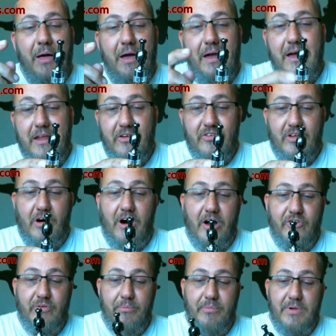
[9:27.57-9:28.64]
It is an
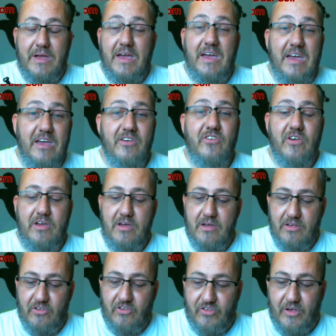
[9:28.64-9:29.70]
awesome, easy,
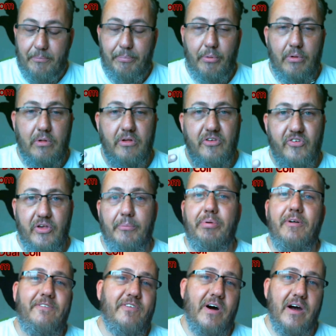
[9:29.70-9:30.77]
simple,
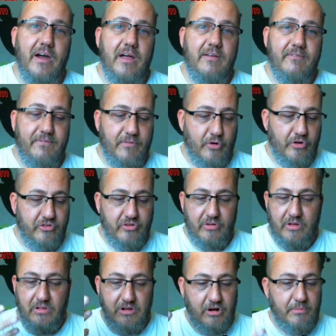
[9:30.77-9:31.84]
simplified version
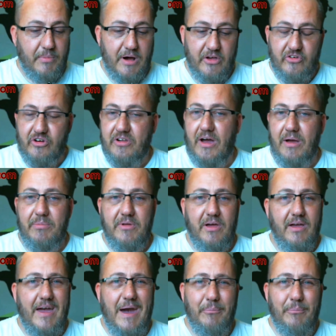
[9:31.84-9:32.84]
clearomizer type tank.